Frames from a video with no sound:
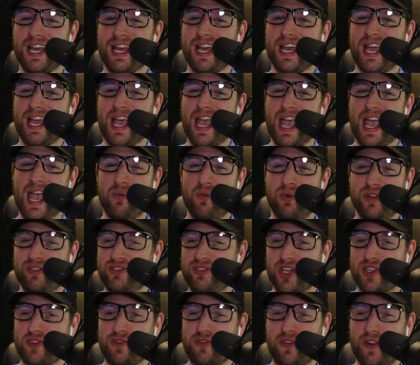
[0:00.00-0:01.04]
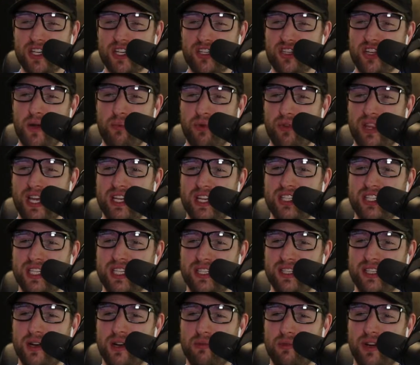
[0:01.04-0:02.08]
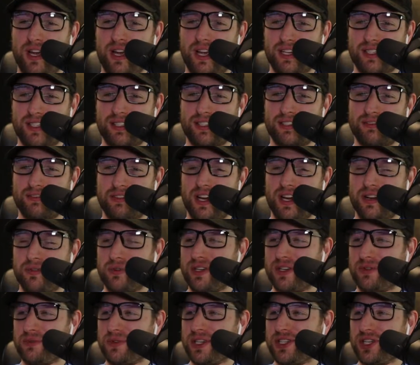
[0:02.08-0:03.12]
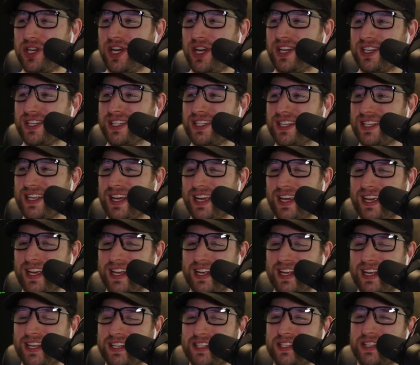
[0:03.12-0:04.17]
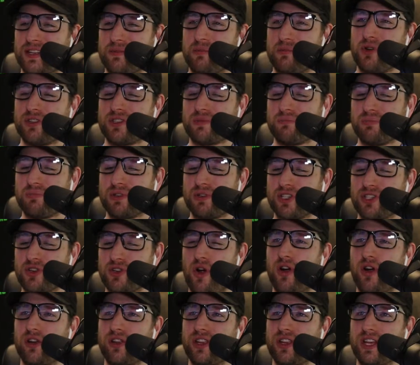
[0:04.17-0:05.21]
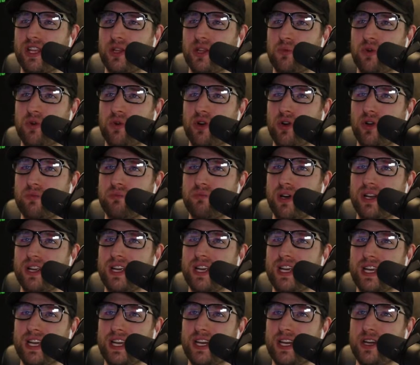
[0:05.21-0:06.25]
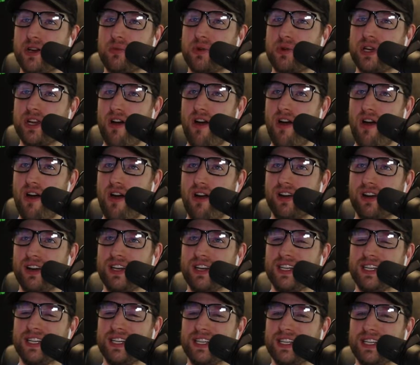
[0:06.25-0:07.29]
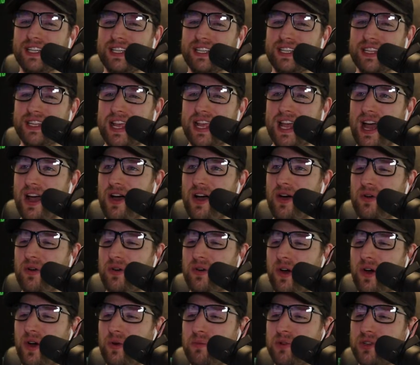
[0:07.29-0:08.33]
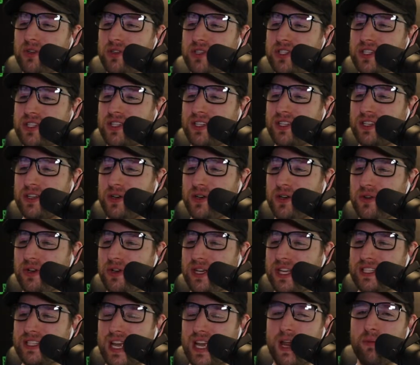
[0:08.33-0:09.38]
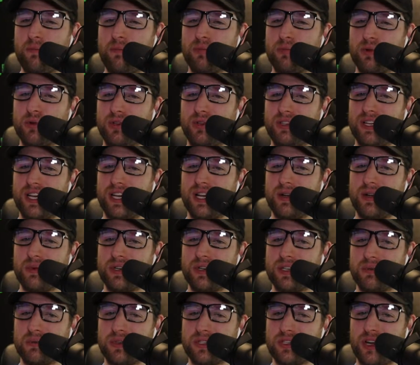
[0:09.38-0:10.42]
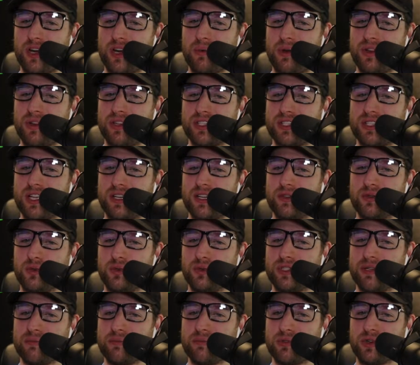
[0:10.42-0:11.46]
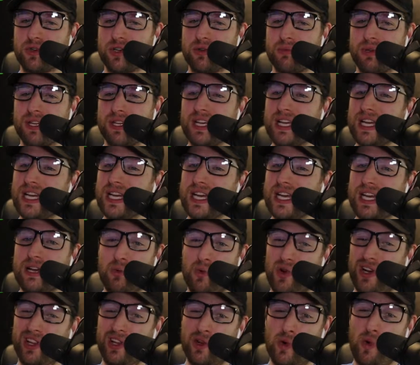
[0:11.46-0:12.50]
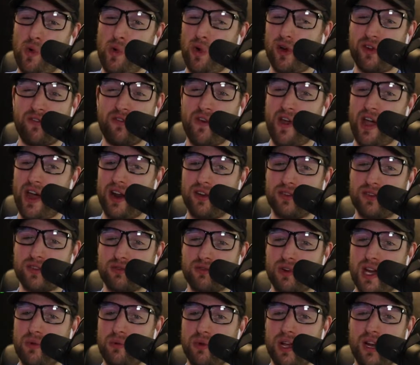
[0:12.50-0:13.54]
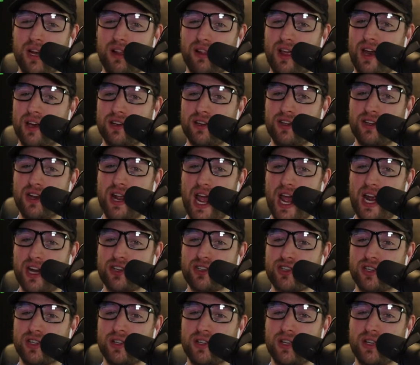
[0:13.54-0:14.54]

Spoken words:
and we just finished up with NCAAs, right? We just it's the most bizarre thing in the world, but here we are now almost into April, and we're talking about the state dual team tournament. We're in the quarterfinals, right? We had a lot of good action